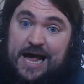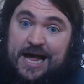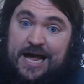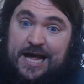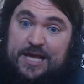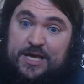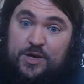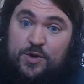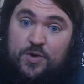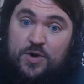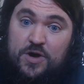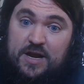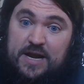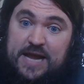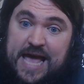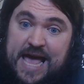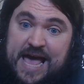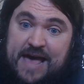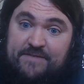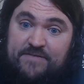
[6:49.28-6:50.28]
You could
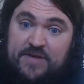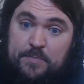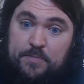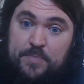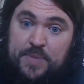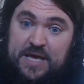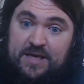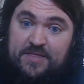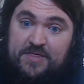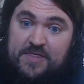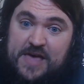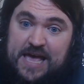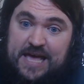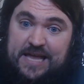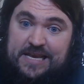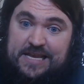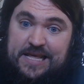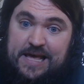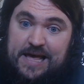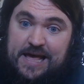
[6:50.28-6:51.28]
have it be
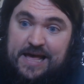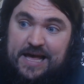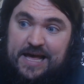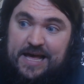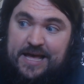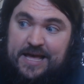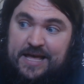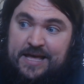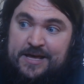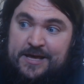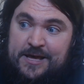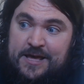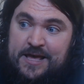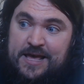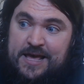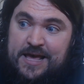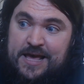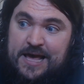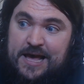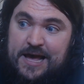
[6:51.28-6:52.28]
that
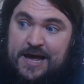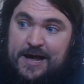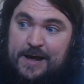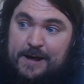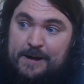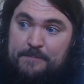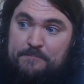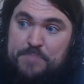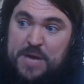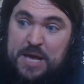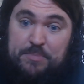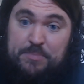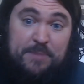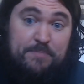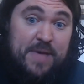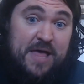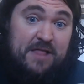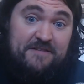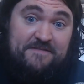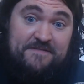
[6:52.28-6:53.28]
maybe
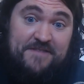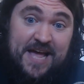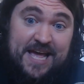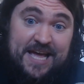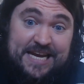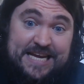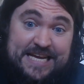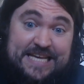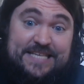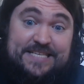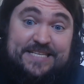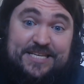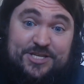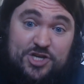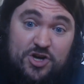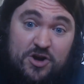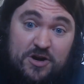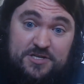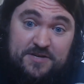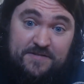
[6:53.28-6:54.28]
Belathion is in
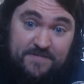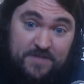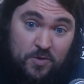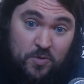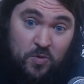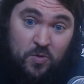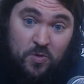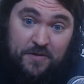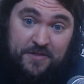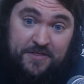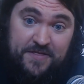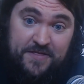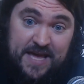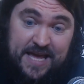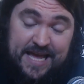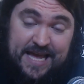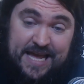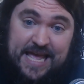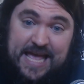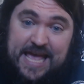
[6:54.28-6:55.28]
charge of the whole
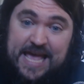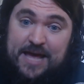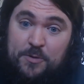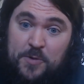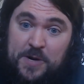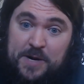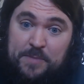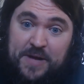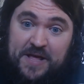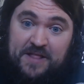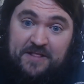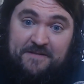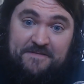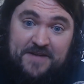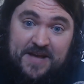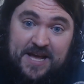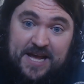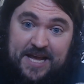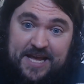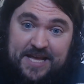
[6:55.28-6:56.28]
thing, and when
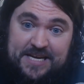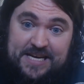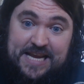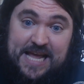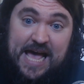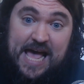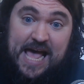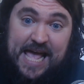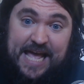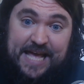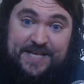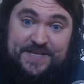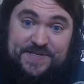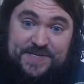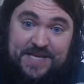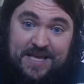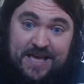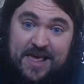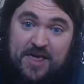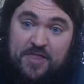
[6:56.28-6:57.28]
Belathion
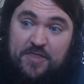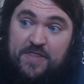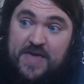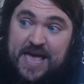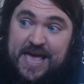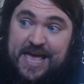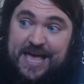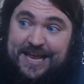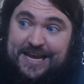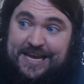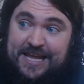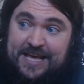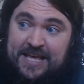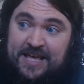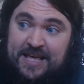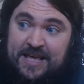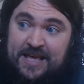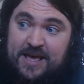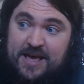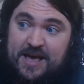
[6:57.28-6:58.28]
dies, then
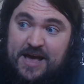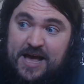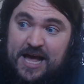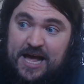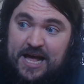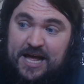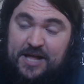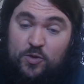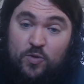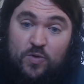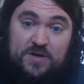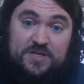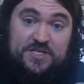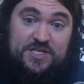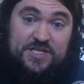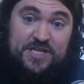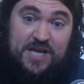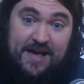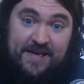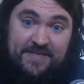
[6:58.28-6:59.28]
Lord
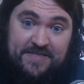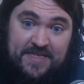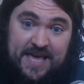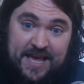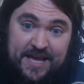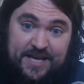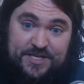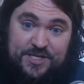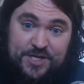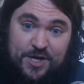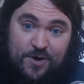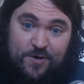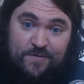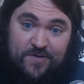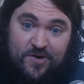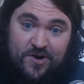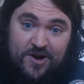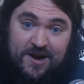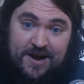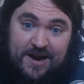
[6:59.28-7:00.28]
Soth takes
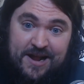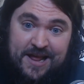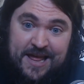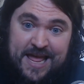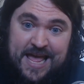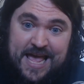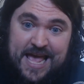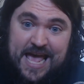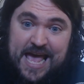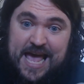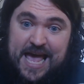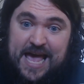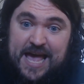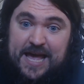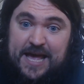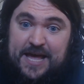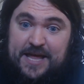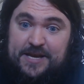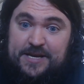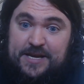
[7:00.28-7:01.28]
over,
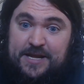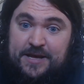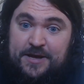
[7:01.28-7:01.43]
and